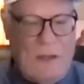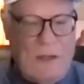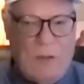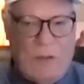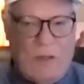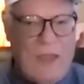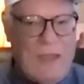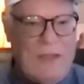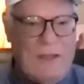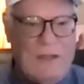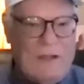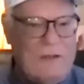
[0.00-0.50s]

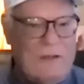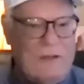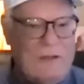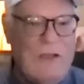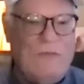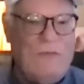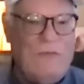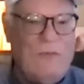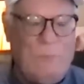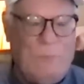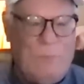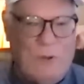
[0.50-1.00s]
Okay, it
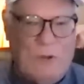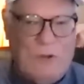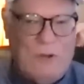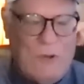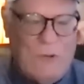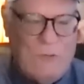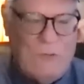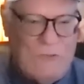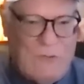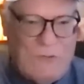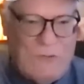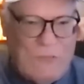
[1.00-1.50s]
doesn't
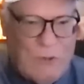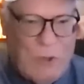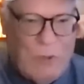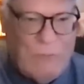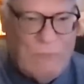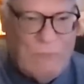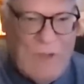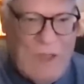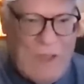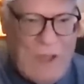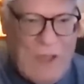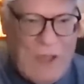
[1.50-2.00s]
produce its
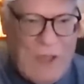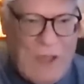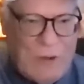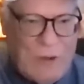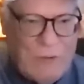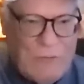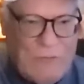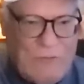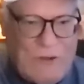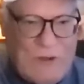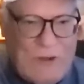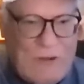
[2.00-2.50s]
own
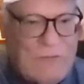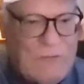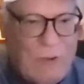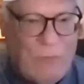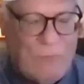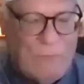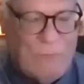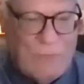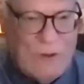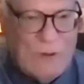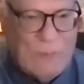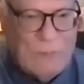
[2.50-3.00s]
energy, its own
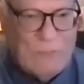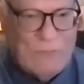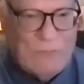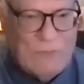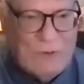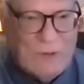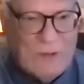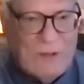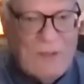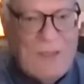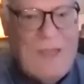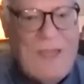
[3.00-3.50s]

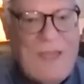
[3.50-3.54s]
frequency.